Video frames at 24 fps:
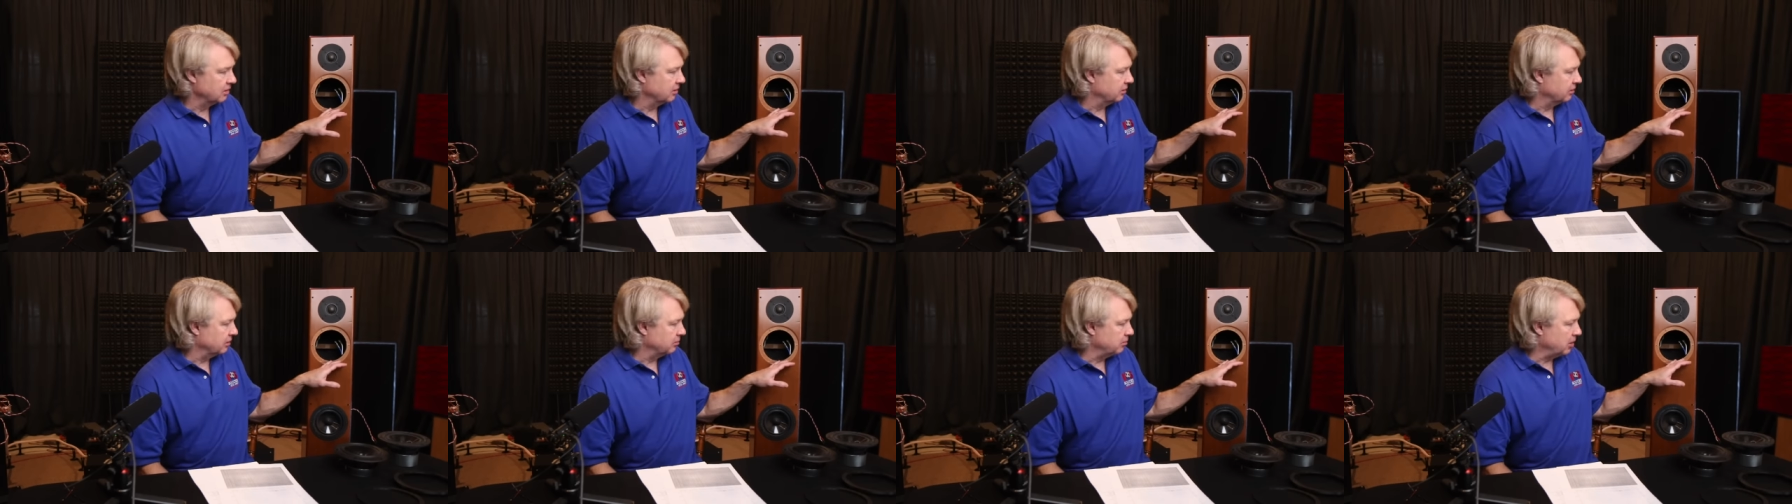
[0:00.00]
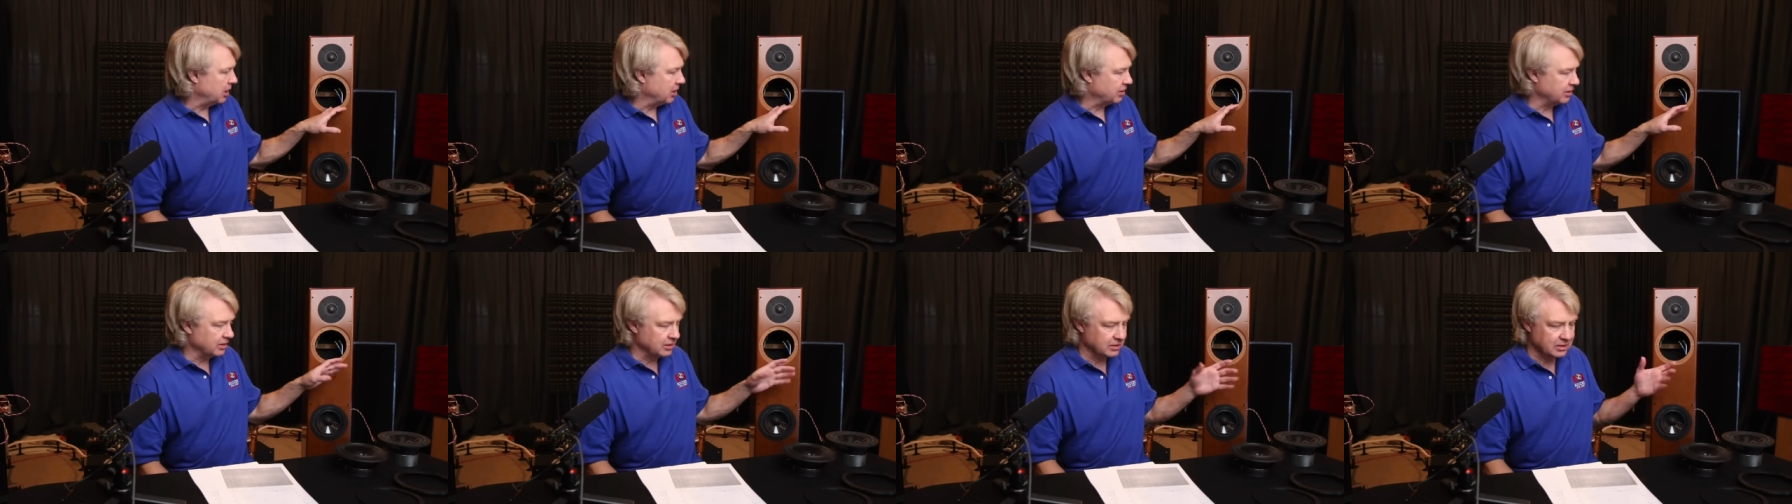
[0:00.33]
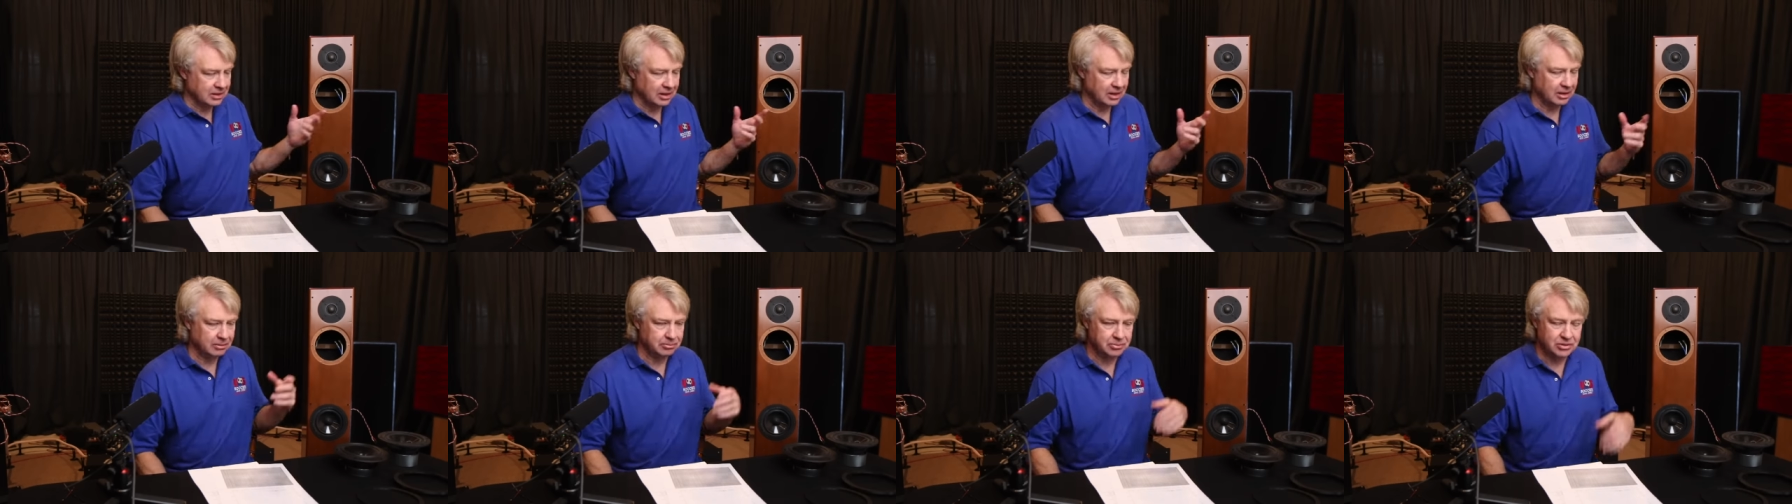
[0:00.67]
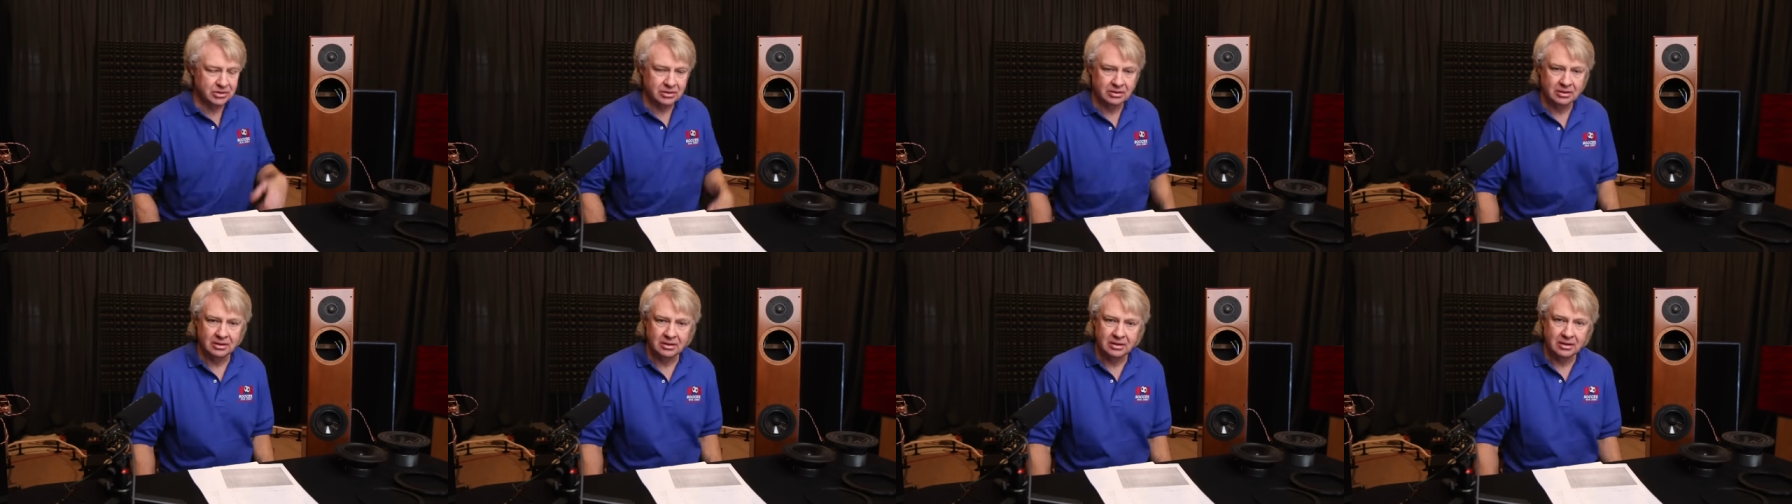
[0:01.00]
the mounting
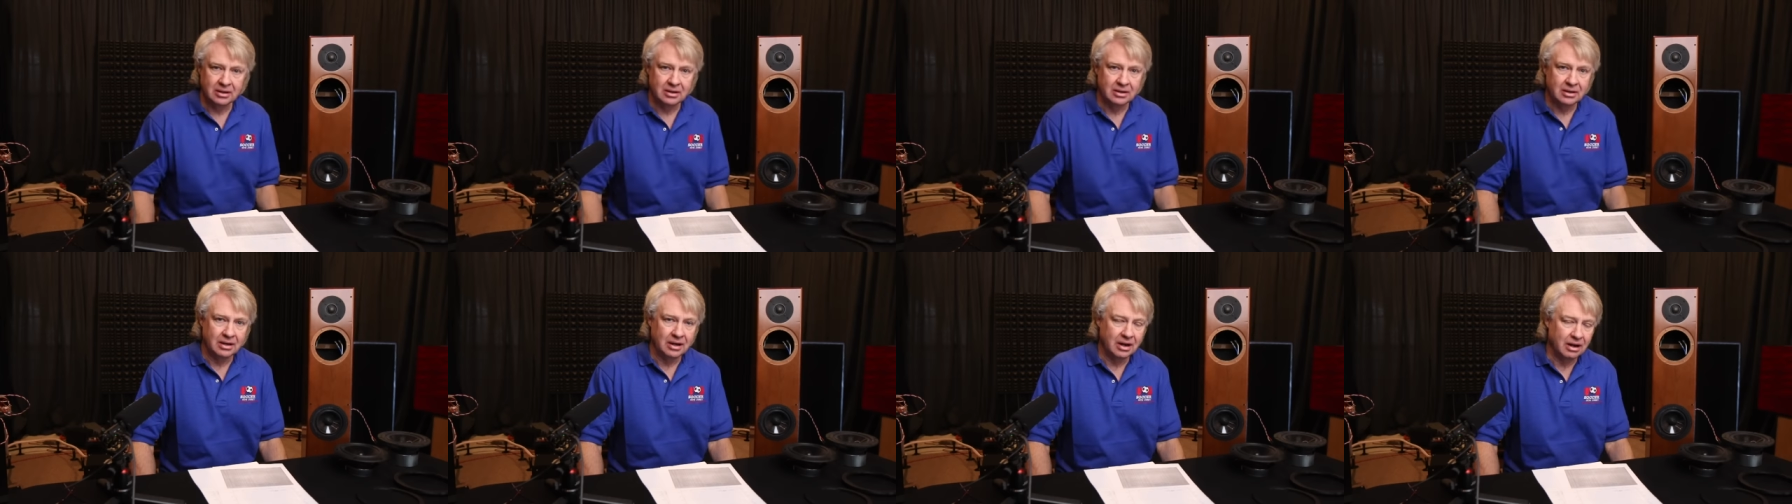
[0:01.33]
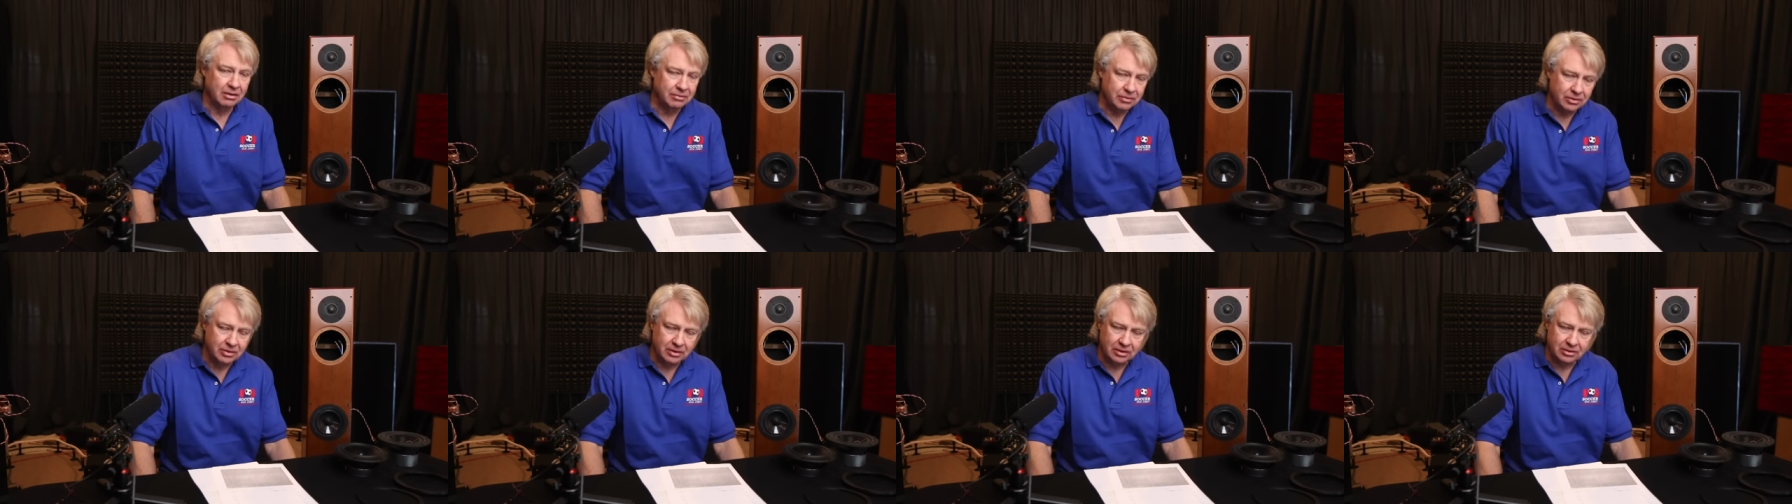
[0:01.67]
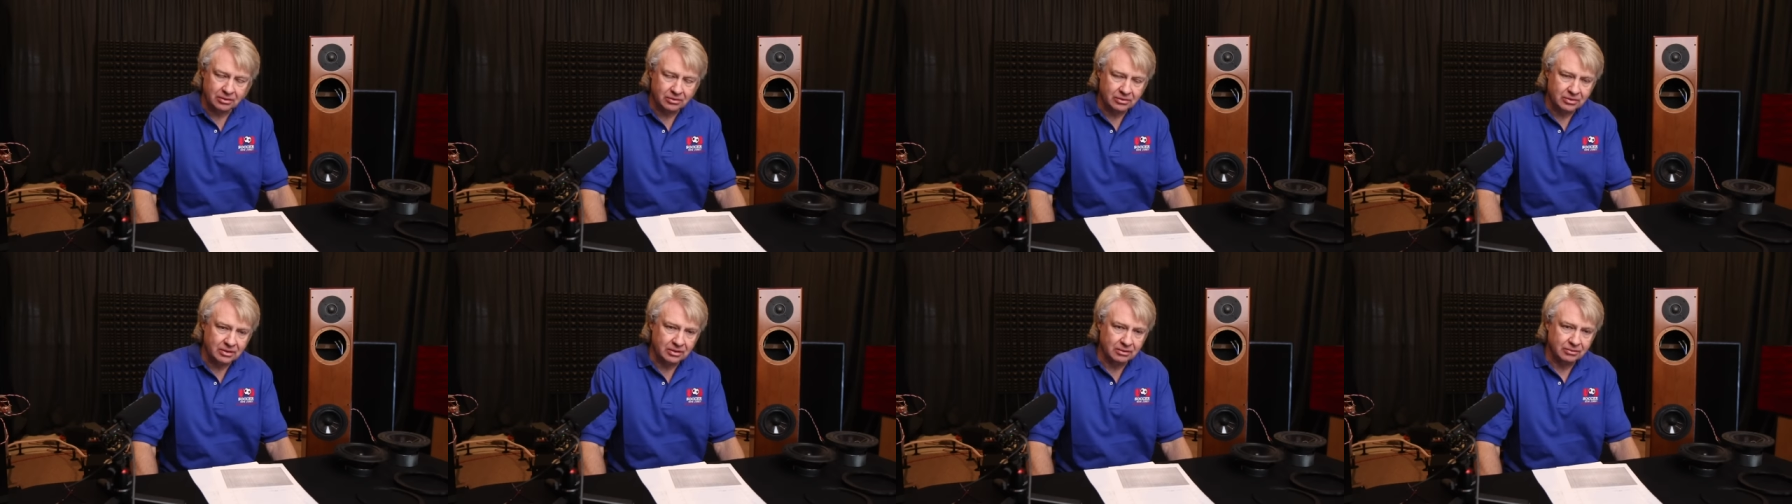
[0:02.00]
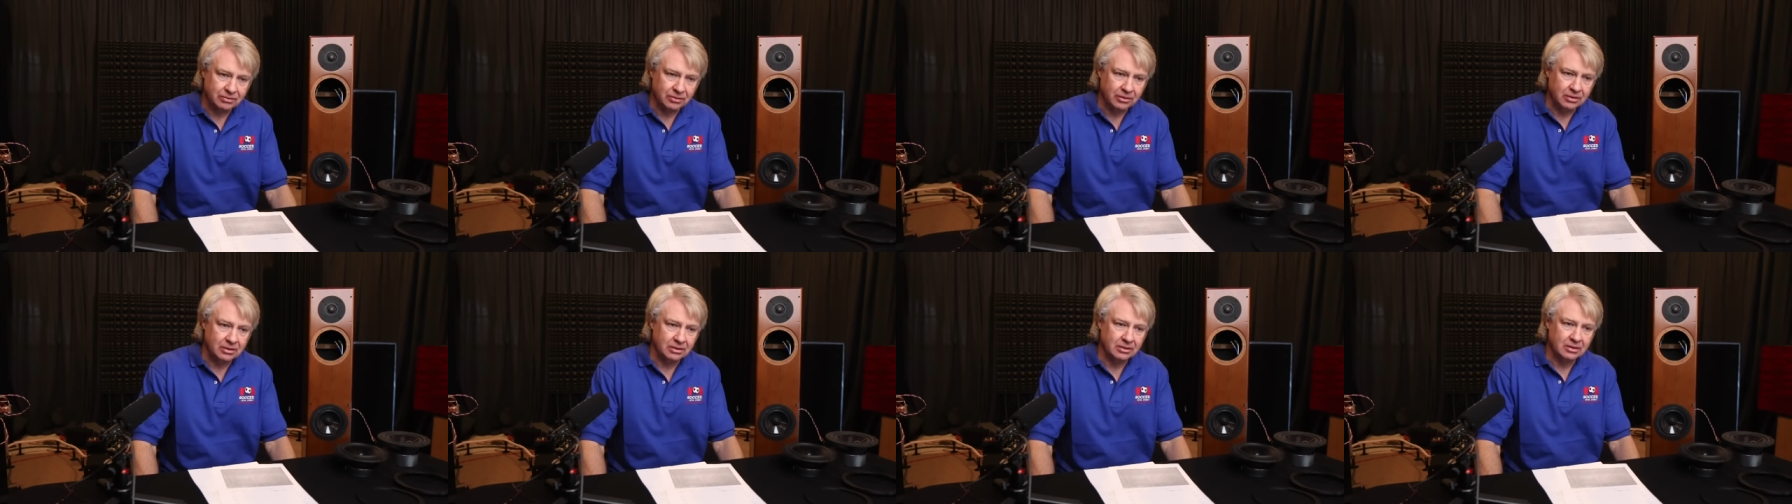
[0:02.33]
depths, everything are
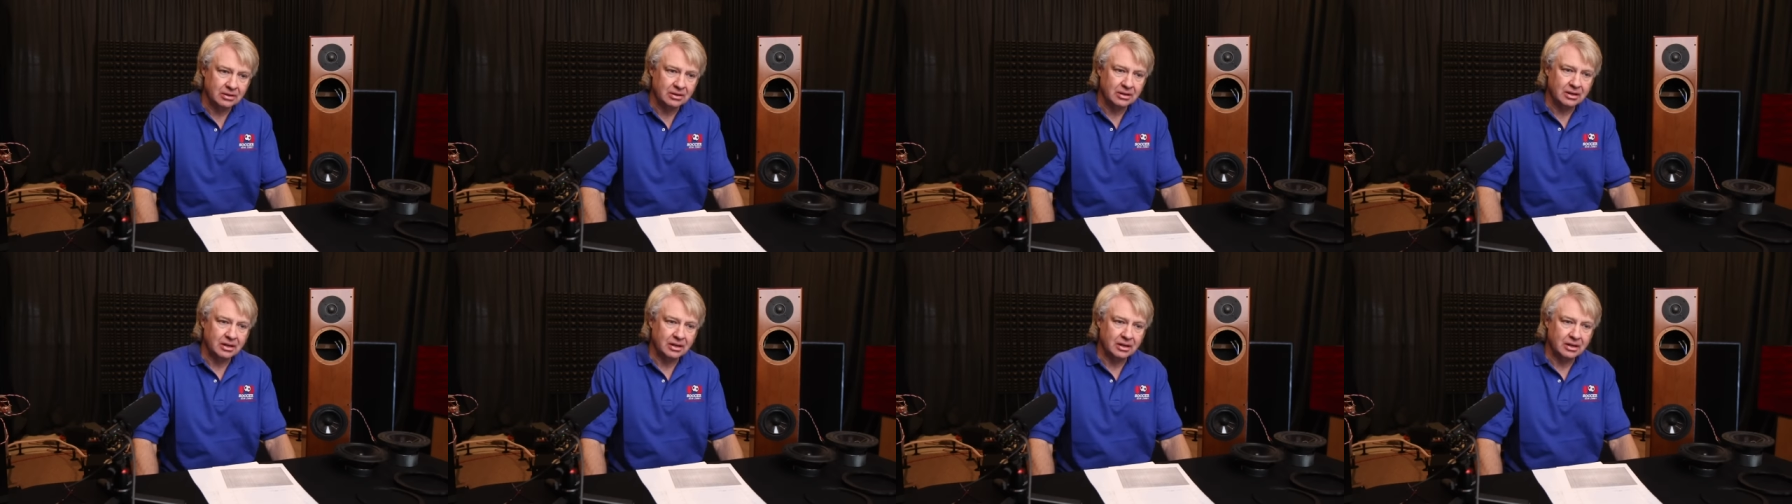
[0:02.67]
different.